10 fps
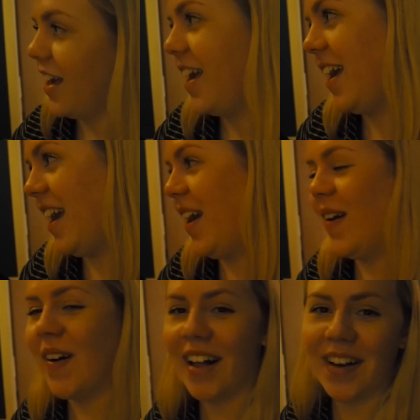Thank
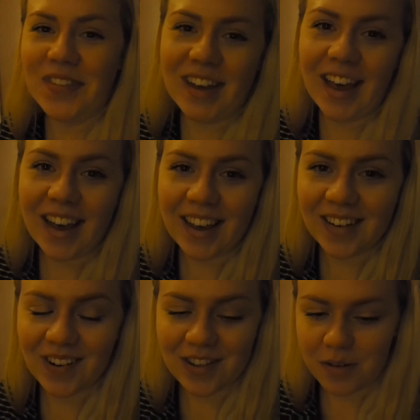you. I'll have to cake it
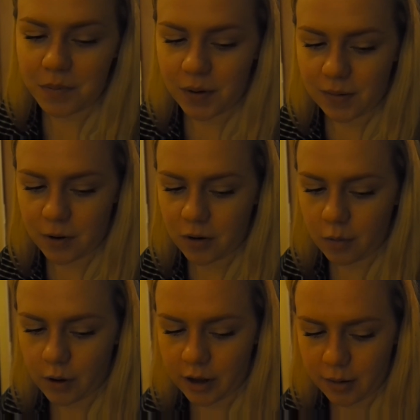in dry shampoo tomorrow
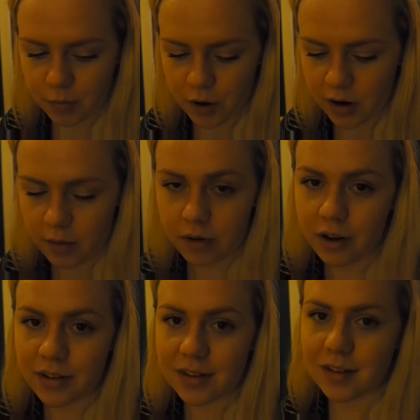at work and pray no one
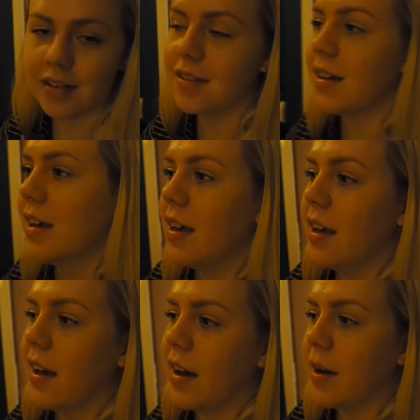notices.
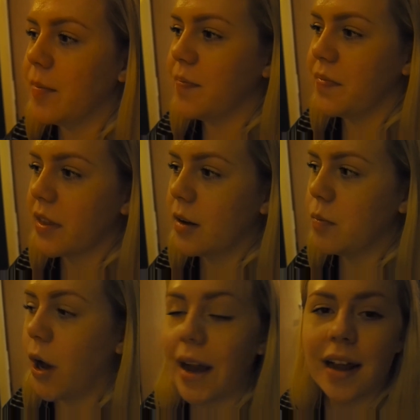
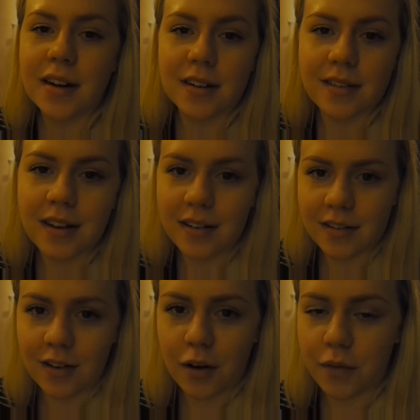But I can still
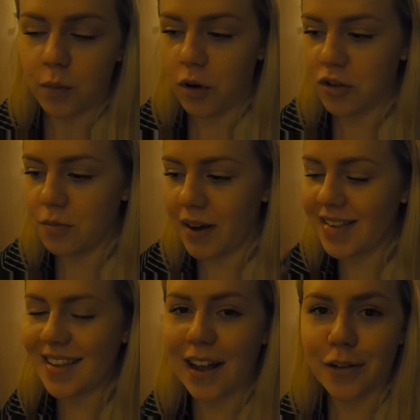sort of wash
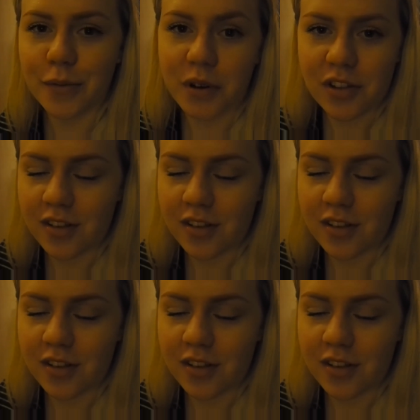myself, which